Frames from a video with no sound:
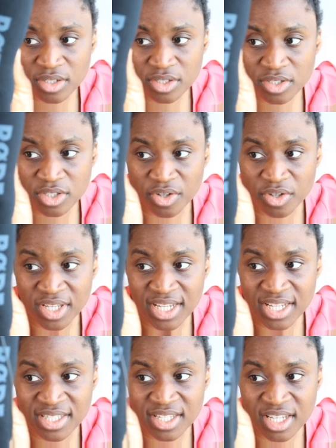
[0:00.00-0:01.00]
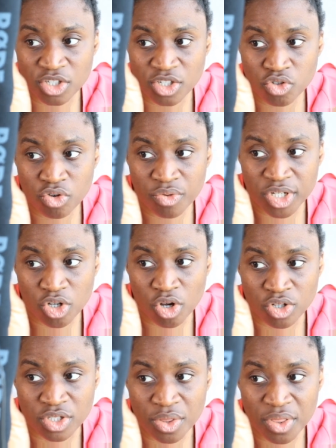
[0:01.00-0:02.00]
So you can easily screw it
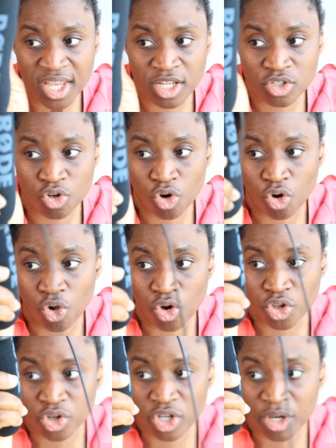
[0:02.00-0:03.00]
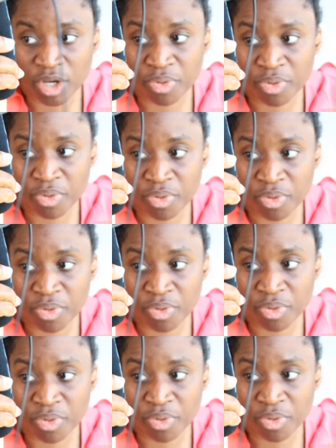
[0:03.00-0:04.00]
onto things, or you can put it onto
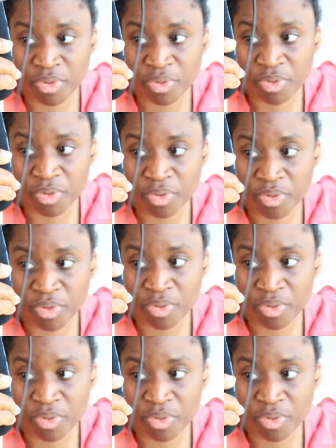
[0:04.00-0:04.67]
a stick